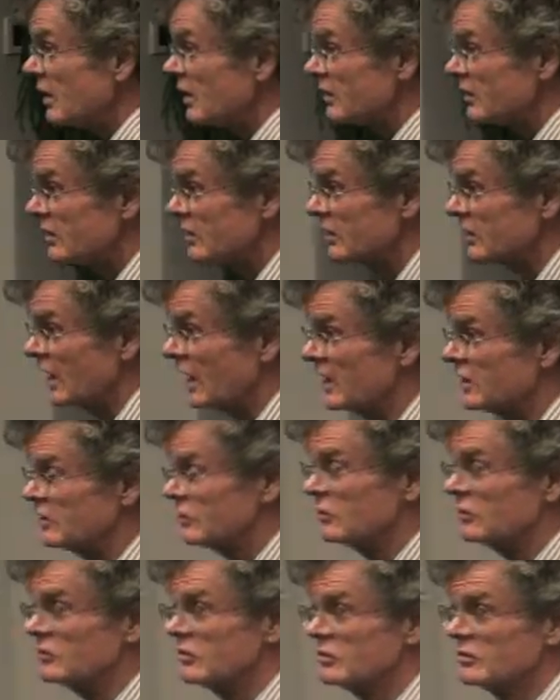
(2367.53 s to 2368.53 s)
as this
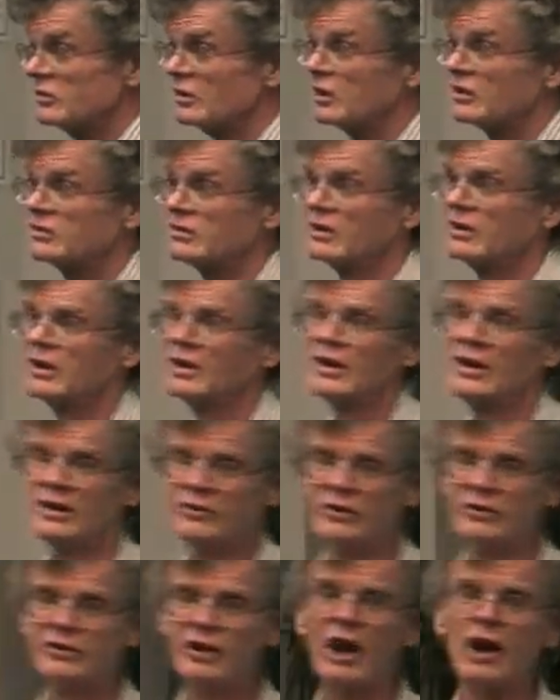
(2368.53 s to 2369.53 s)
cartoon suggests.
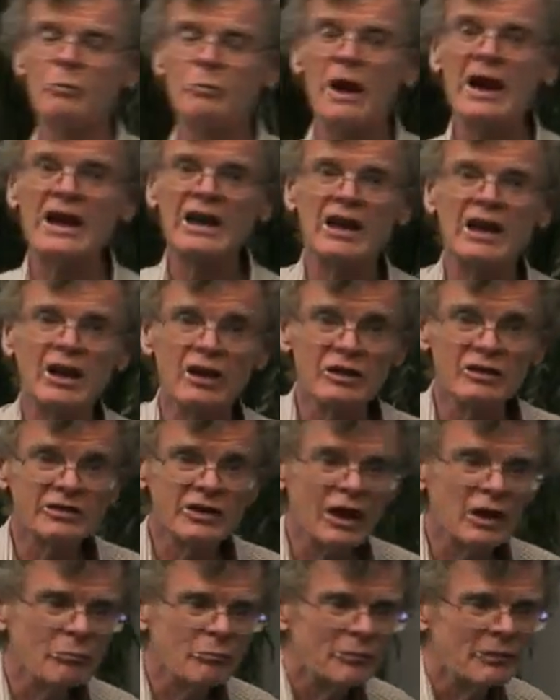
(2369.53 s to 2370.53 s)
If the stock market goes
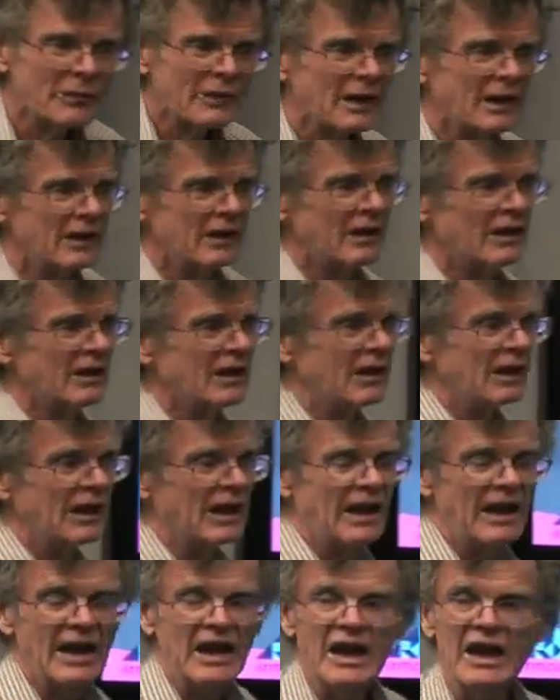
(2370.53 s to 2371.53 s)
up,
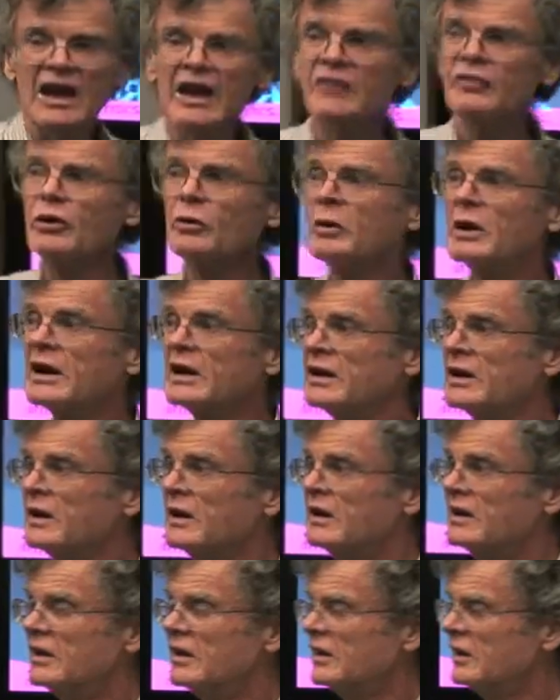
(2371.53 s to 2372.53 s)

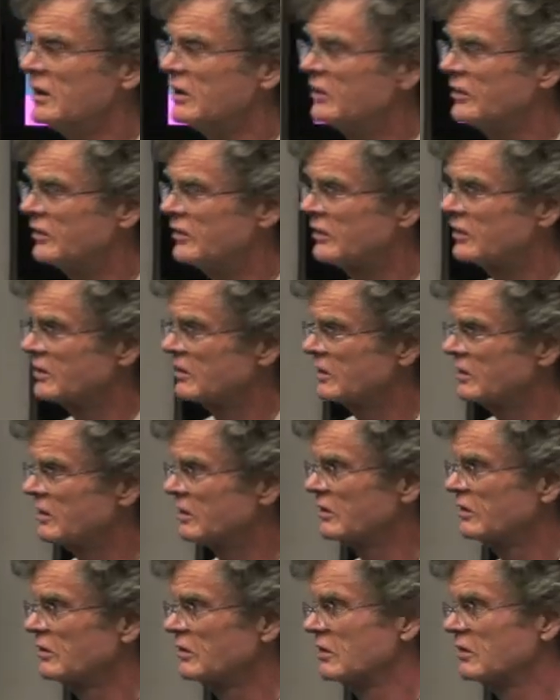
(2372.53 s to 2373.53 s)
everyone is
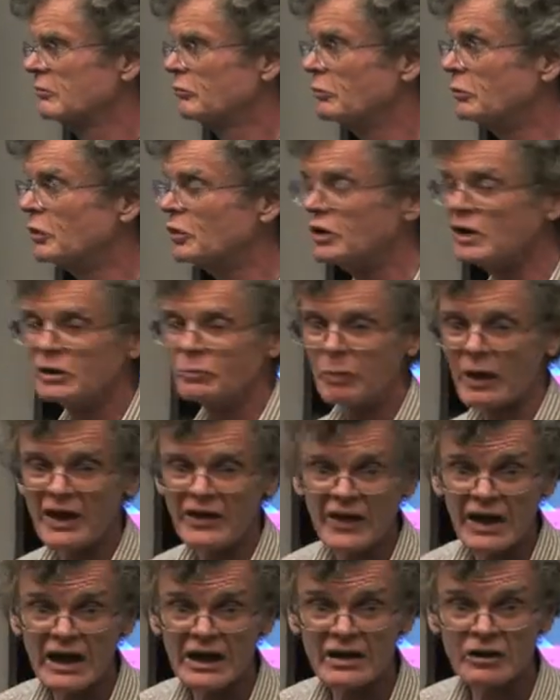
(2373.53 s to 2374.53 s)
buoyed
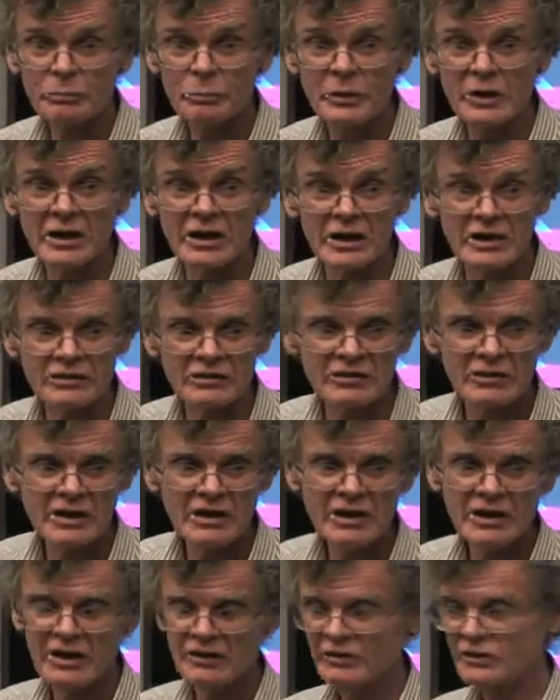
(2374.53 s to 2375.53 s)
by that experience.
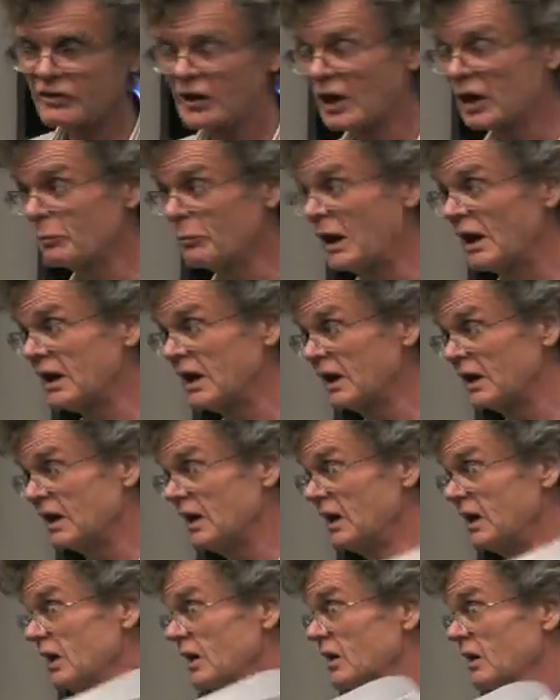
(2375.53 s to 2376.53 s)
If the stock market
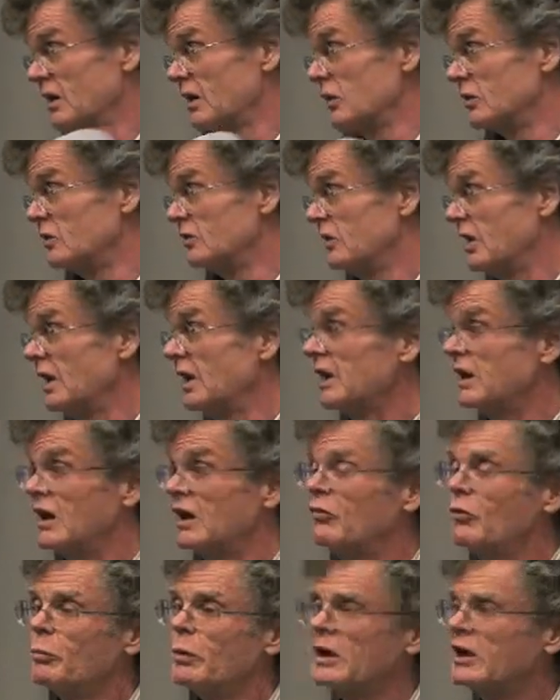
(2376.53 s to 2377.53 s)
goes down,
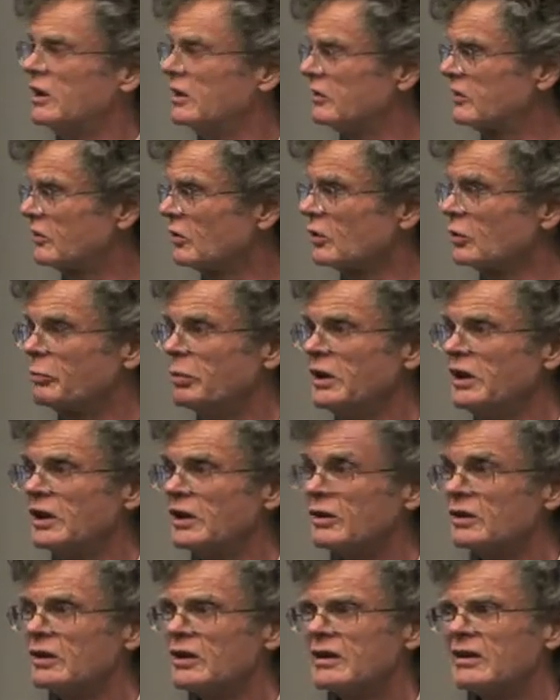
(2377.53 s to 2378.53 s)
everybody is
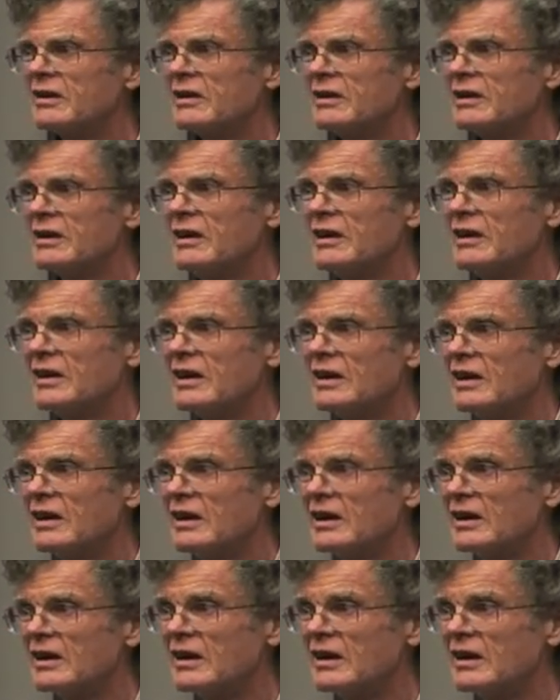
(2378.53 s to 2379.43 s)
torpedoed uh,